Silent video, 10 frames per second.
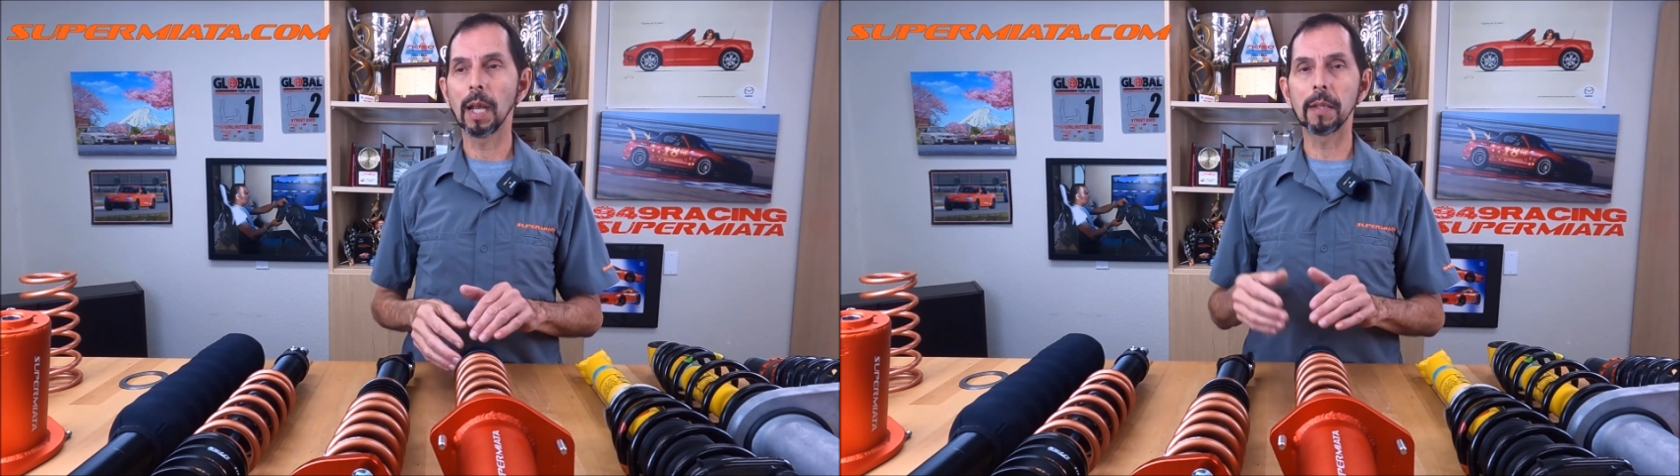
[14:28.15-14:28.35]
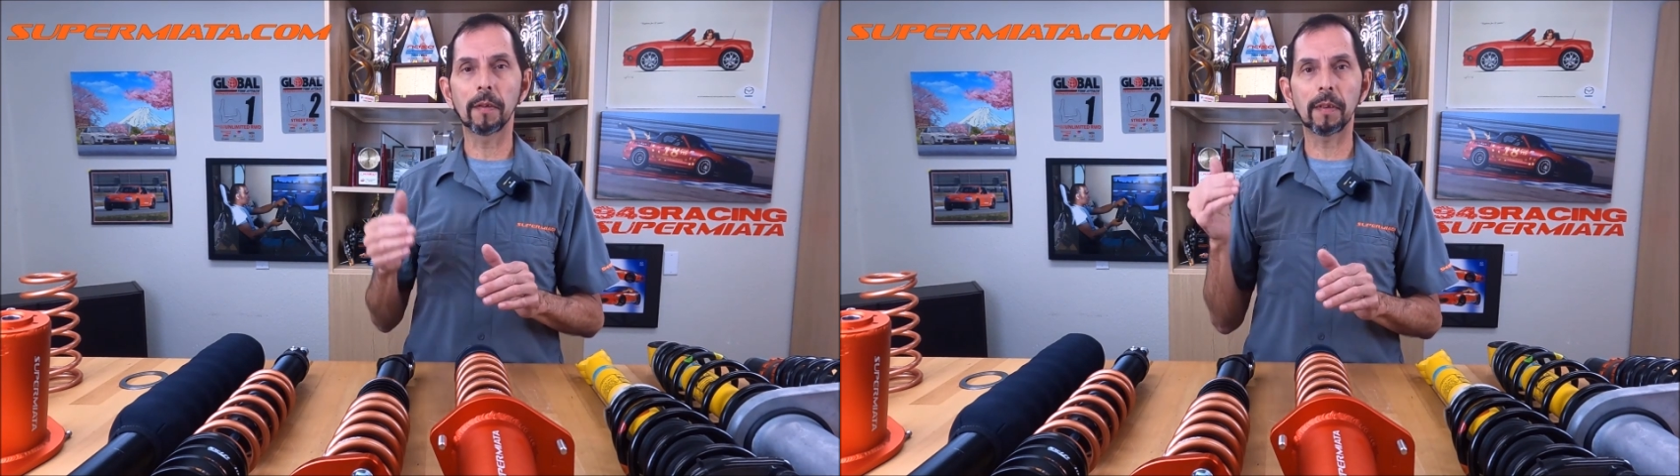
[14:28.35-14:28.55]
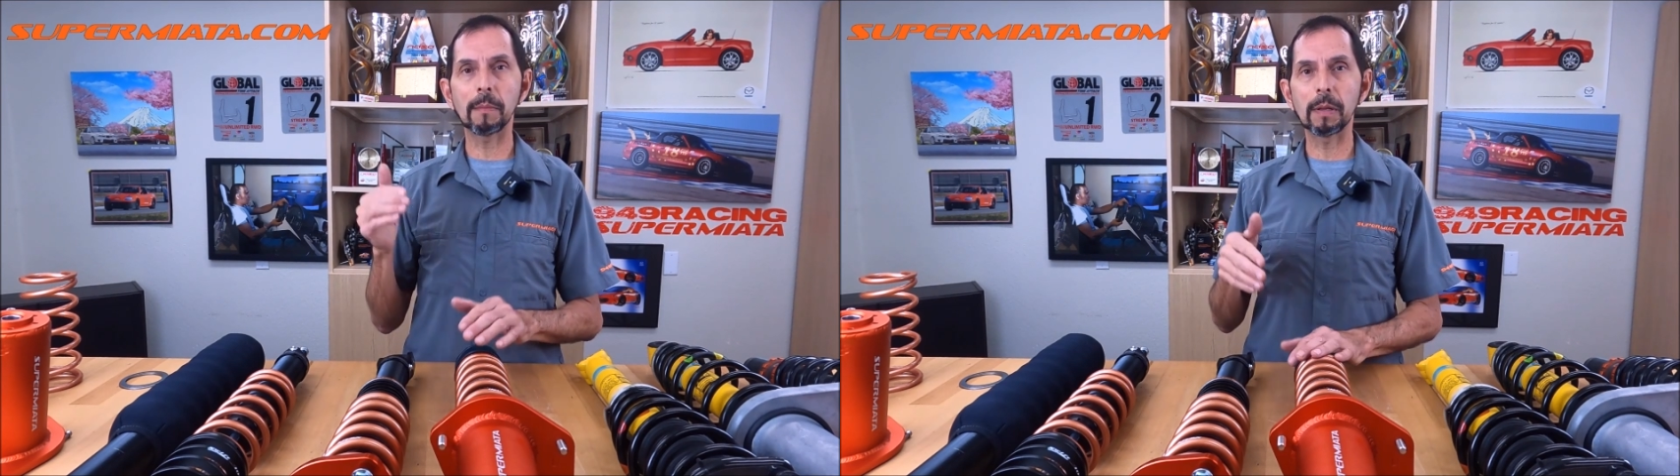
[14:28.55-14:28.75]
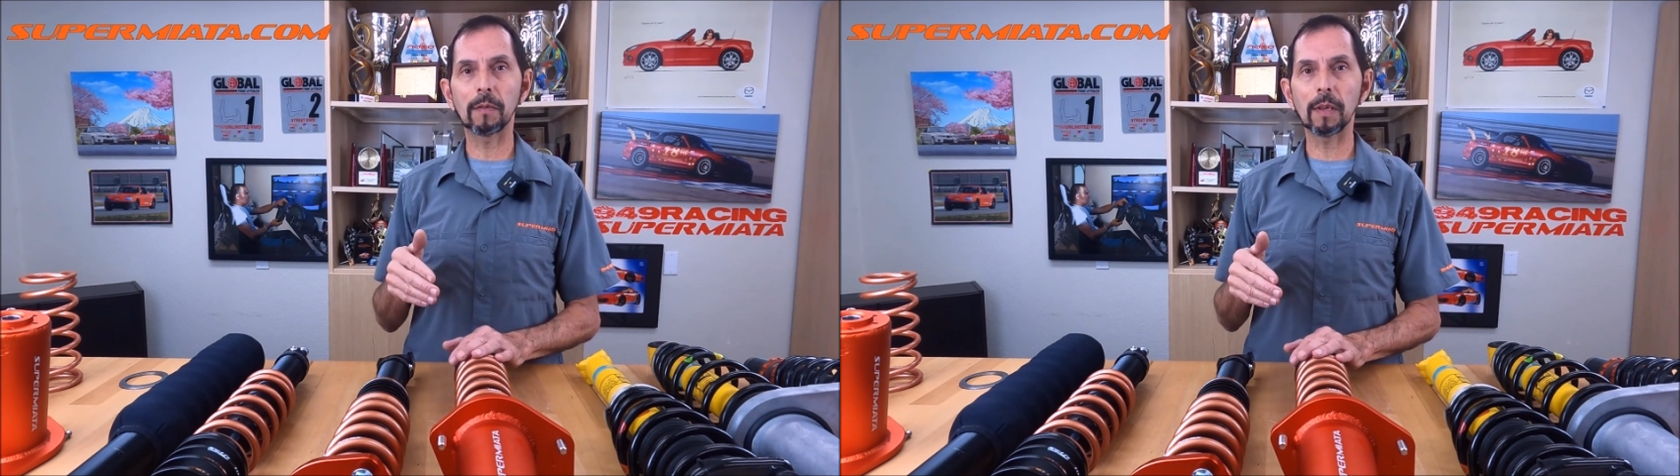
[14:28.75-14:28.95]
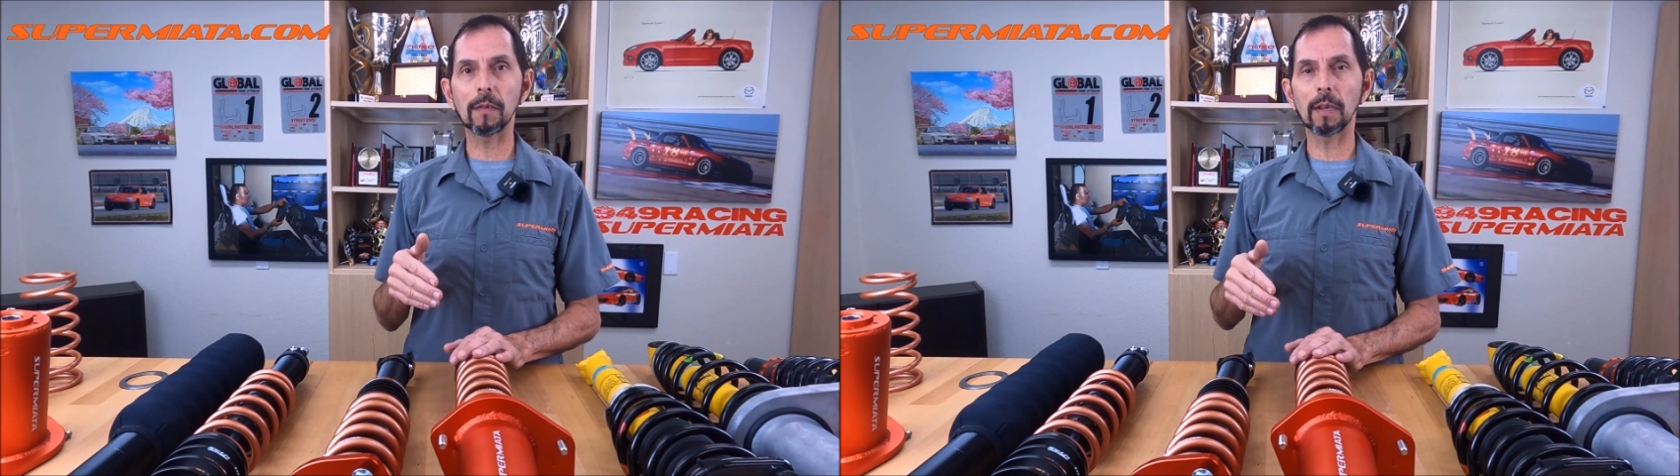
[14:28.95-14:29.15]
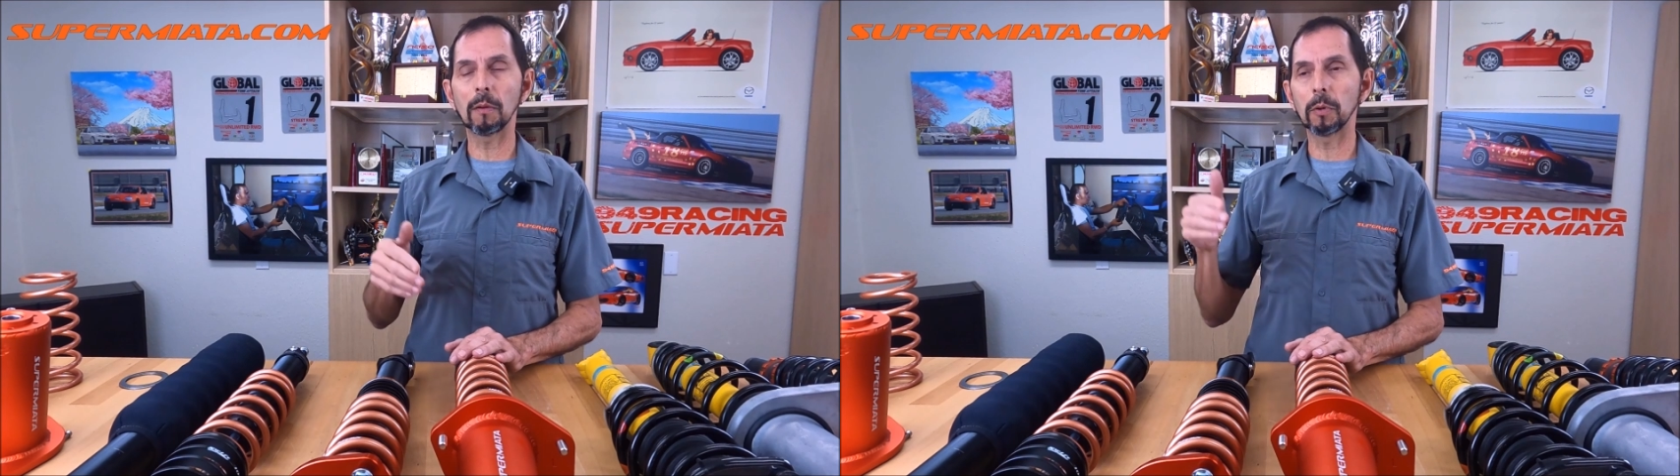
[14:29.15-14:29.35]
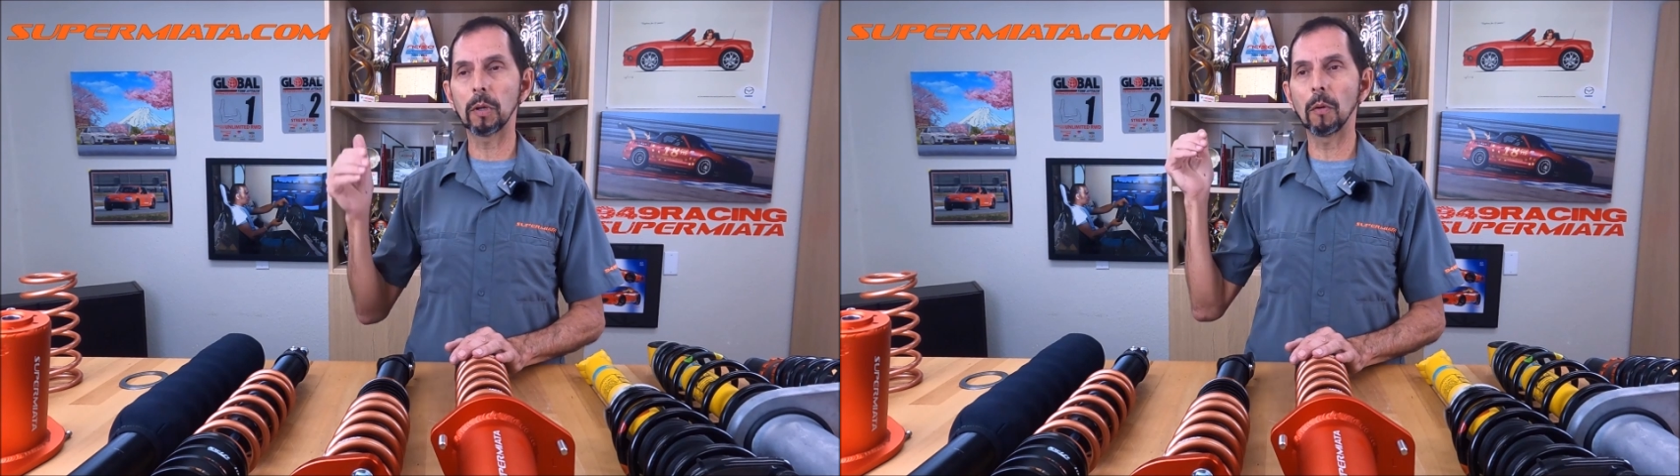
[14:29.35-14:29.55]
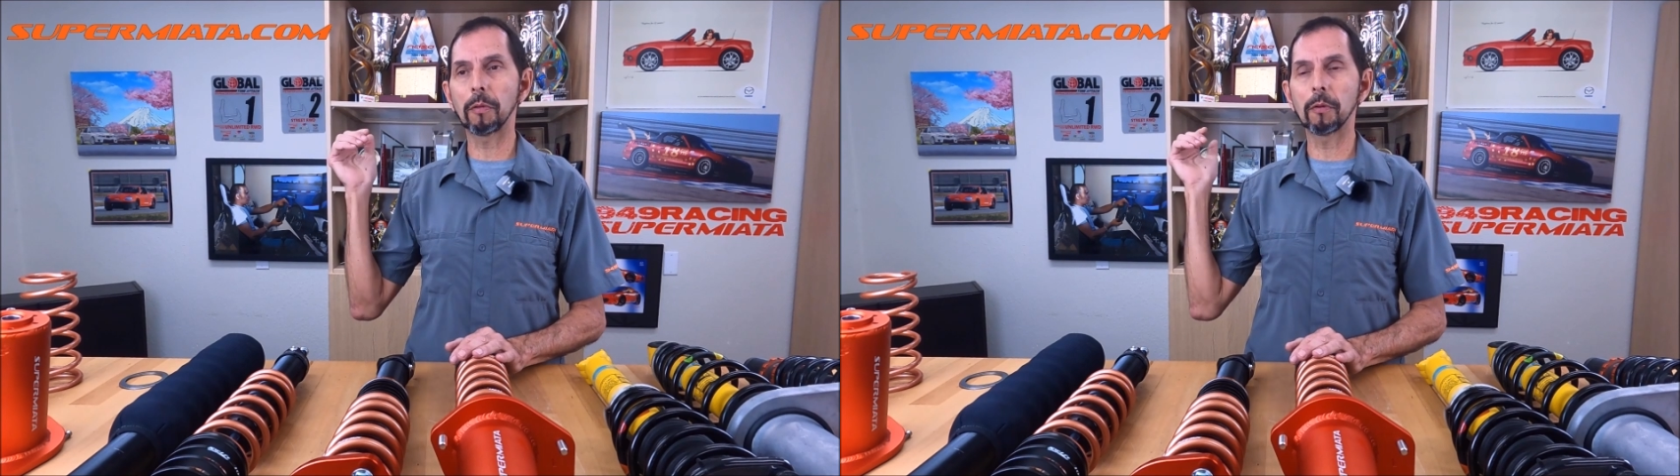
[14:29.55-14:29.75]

And the same NC Zeta would go